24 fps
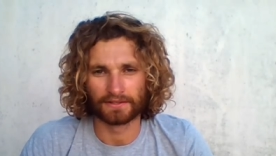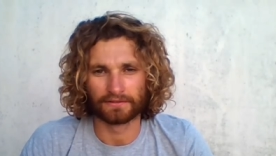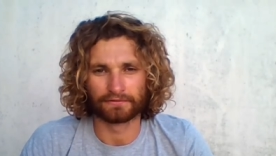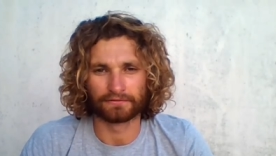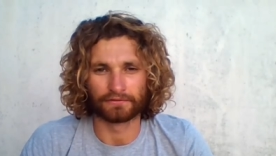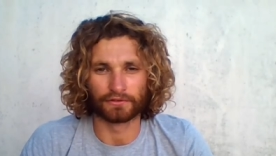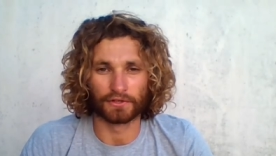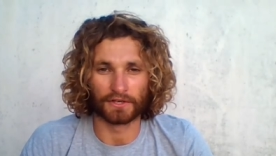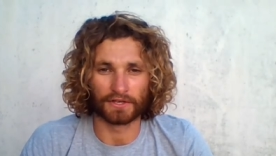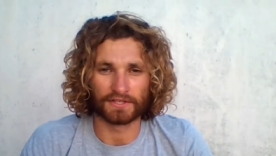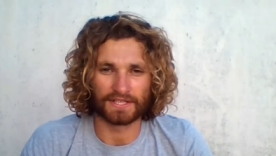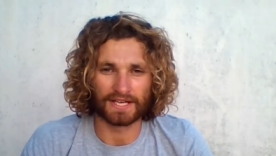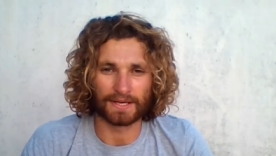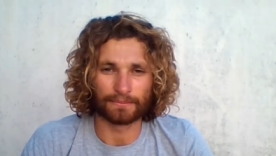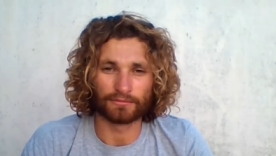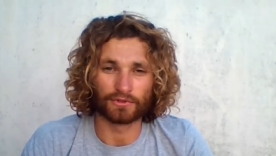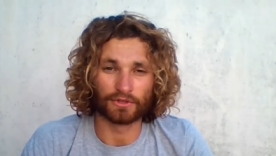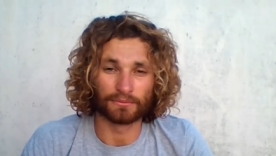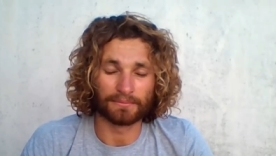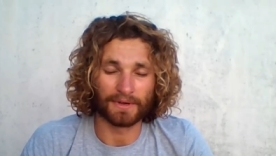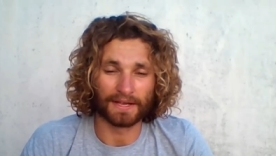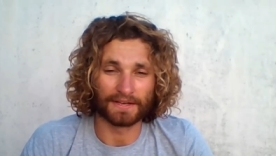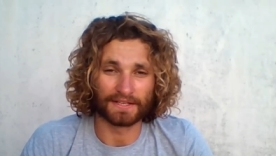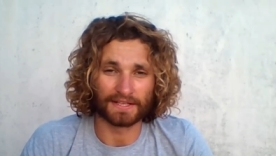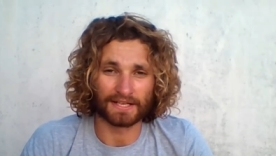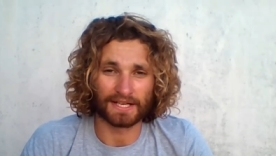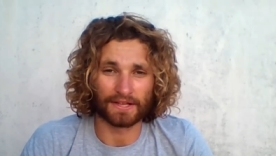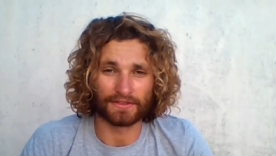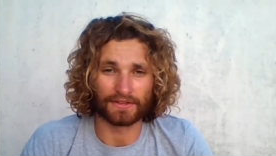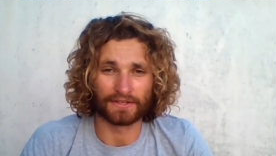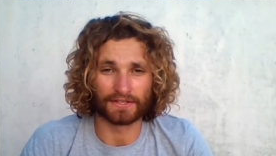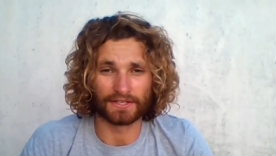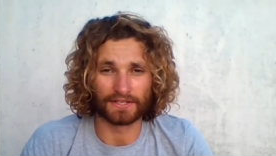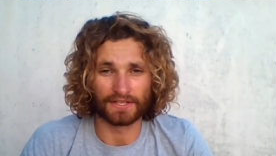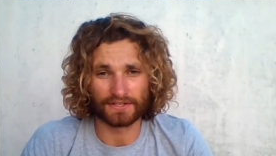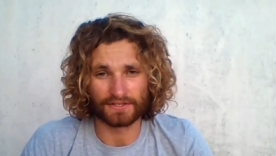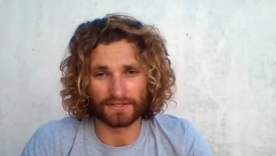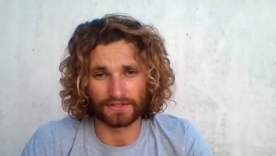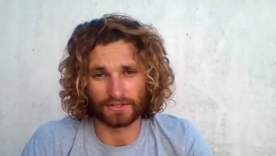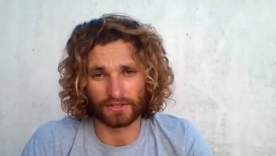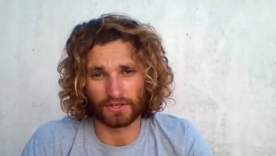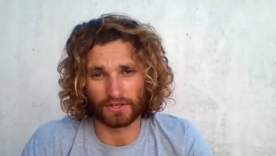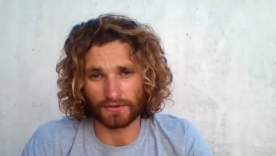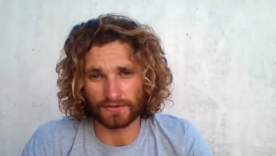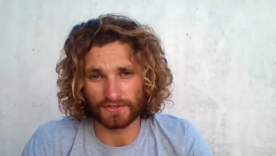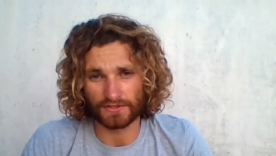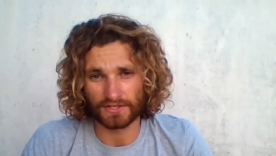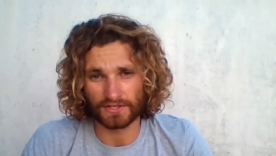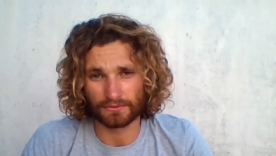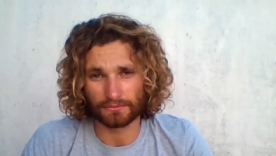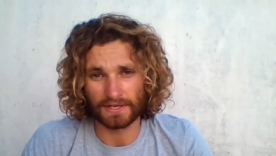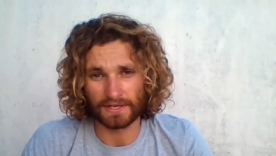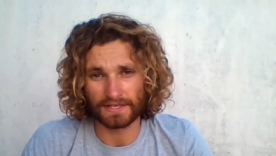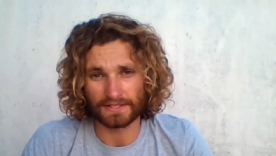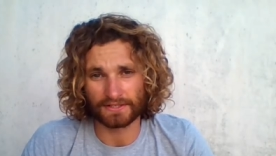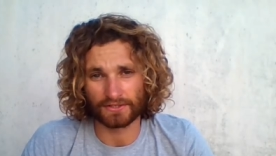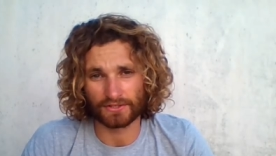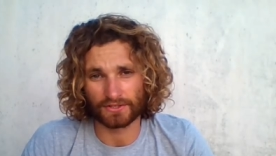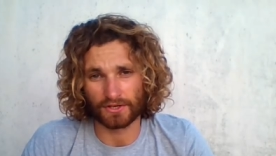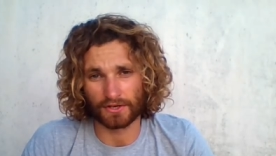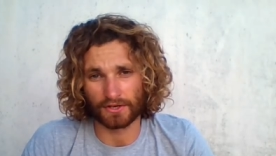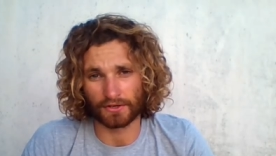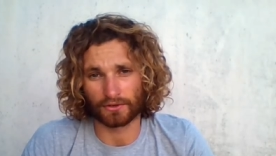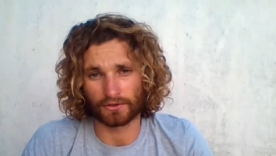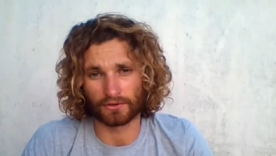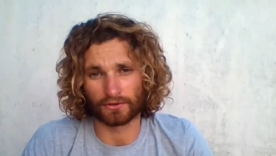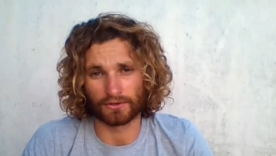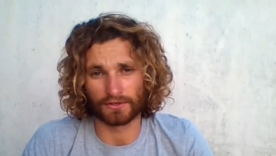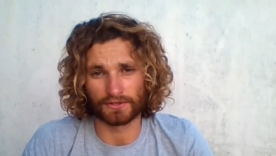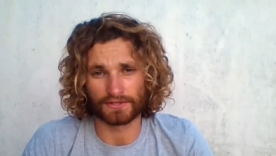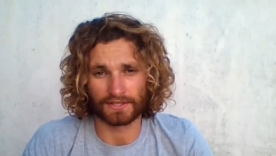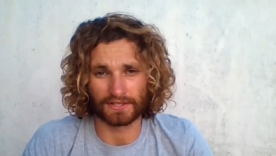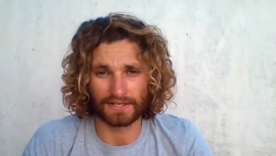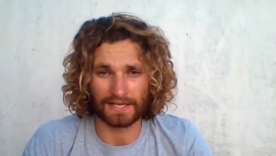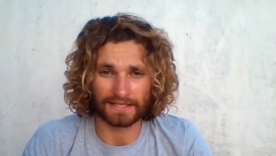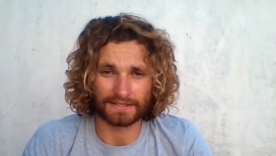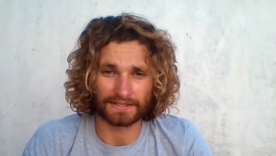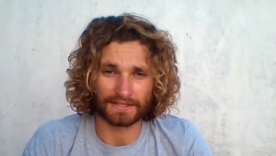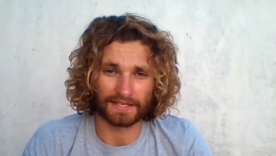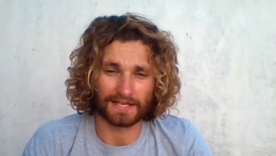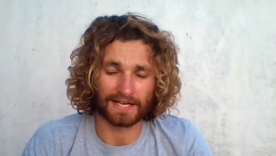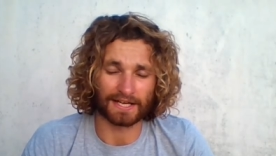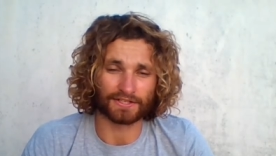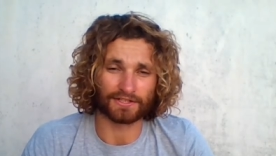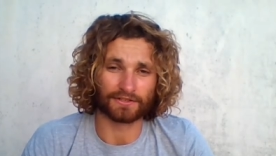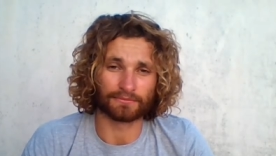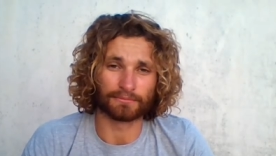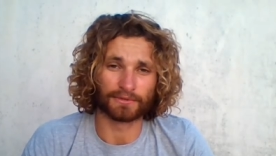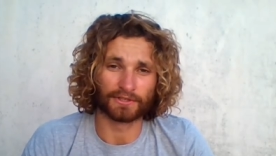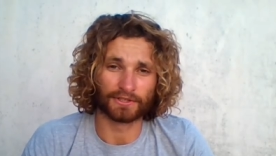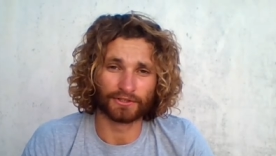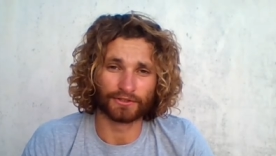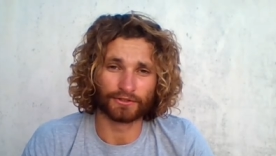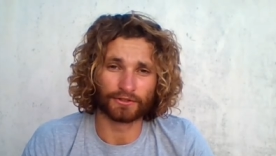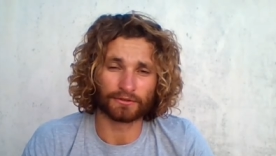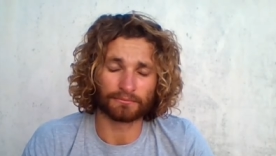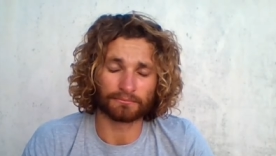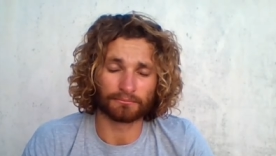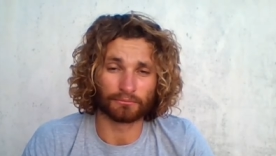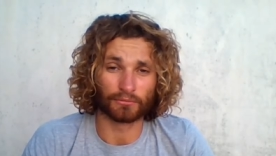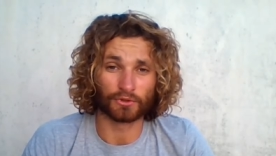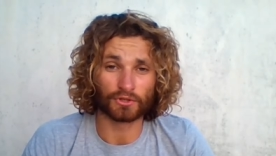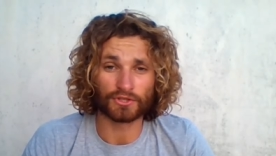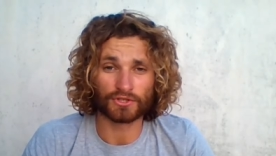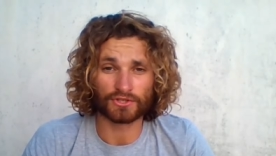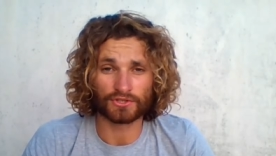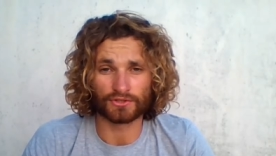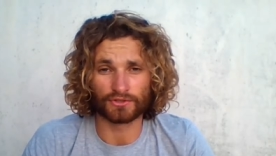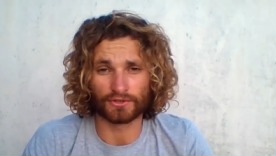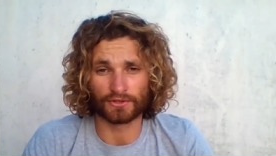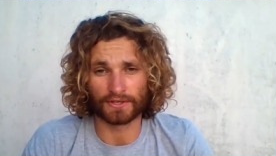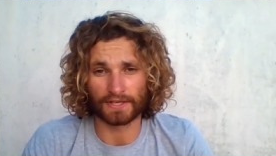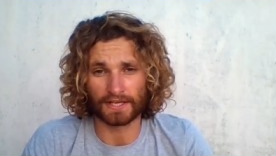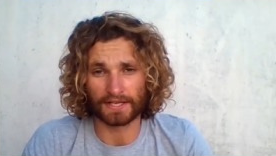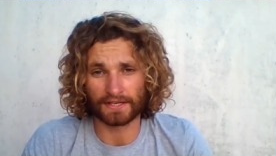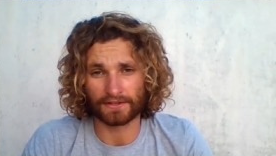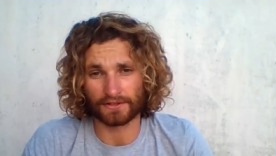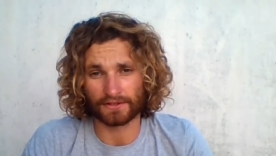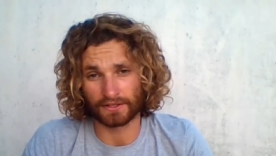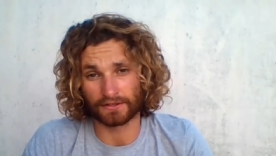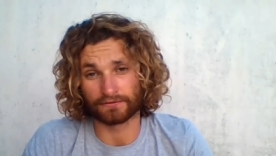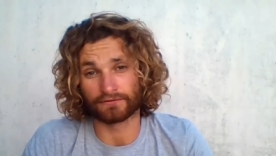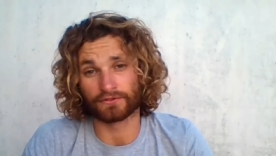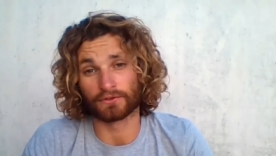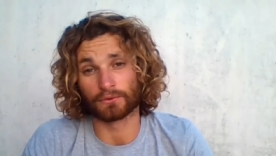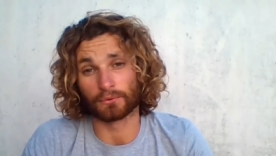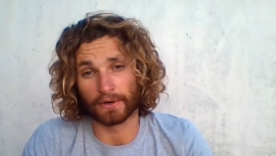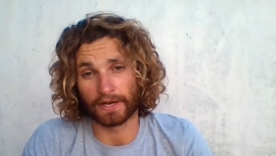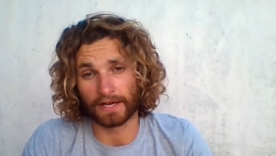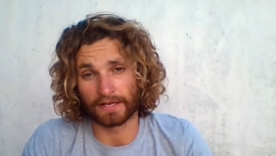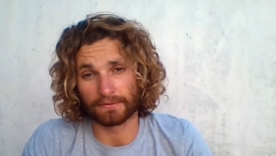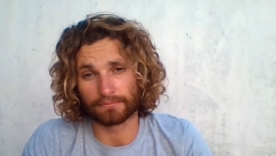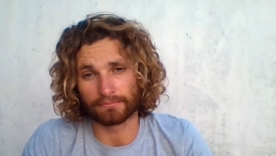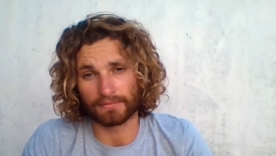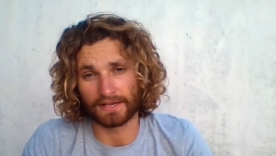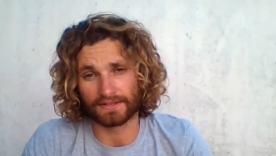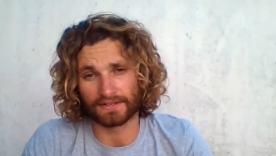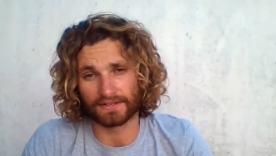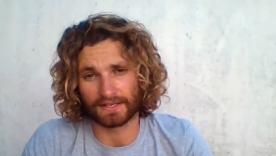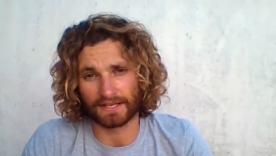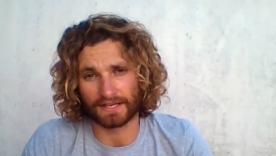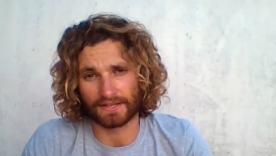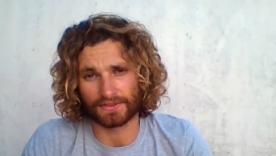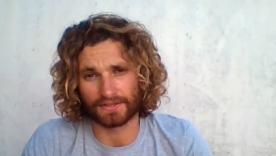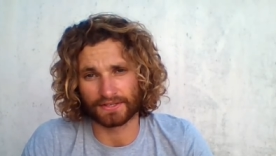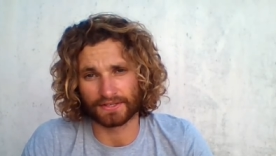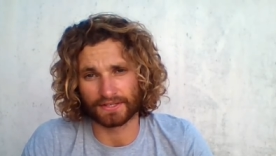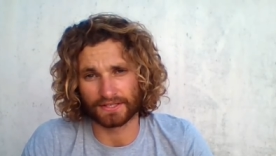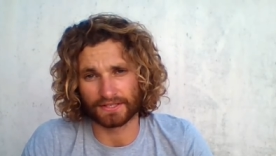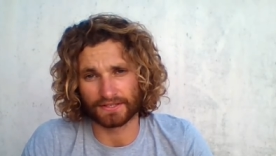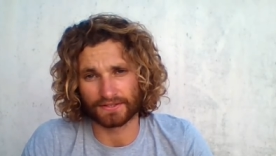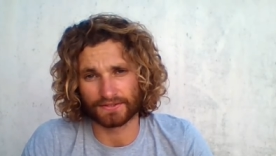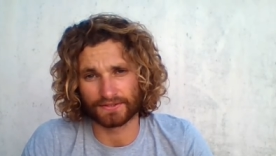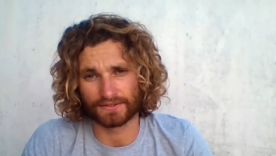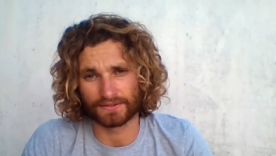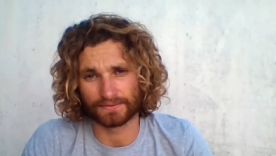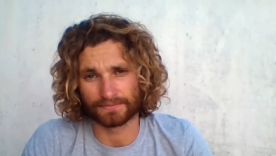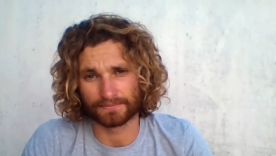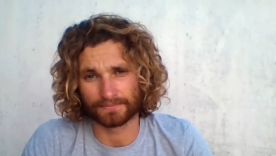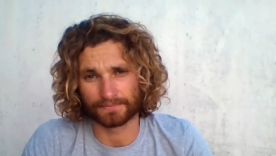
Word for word: For example, bending at the knees in constant weight is going to cause a lactic acid buildup much sooner than if you weren't bending at the knees.